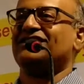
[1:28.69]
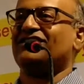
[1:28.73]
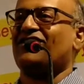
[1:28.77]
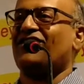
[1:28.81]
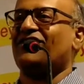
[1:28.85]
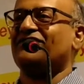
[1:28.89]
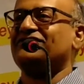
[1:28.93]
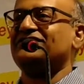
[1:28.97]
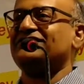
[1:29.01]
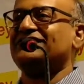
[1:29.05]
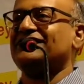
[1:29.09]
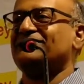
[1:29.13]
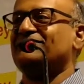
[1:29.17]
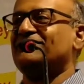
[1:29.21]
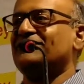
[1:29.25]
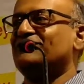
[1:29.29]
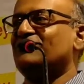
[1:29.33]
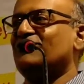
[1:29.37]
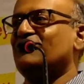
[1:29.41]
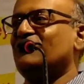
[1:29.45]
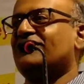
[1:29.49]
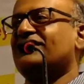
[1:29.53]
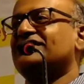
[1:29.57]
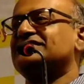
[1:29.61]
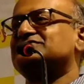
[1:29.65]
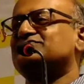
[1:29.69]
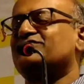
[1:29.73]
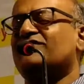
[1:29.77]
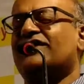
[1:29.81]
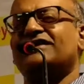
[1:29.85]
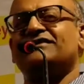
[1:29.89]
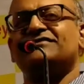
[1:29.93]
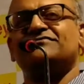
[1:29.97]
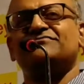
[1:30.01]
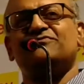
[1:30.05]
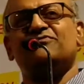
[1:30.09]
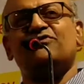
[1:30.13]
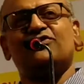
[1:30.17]
a coffee table book is
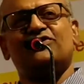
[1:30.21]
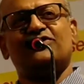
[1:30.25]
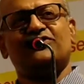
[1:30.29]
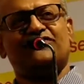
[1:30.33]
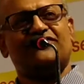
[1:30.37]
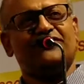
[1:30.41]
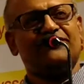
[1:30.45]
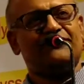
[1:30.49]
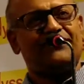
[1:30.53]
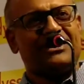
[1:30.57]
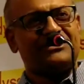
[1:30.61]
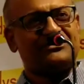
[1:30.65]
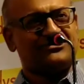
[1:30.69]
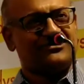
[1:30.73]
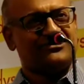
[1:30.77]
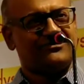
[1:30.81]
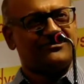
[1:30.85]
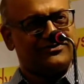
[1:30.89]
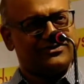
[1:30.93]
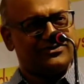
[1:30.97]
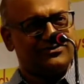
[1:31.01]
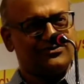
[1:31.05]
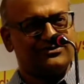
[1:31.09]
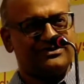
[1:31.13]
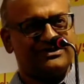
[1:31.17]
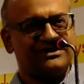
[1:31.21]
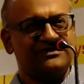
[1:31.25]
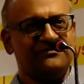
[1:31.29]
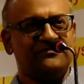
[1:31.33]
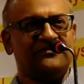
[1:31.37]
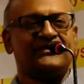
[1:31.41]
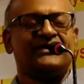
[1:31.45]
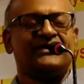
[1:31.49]
one more of a matter of duty.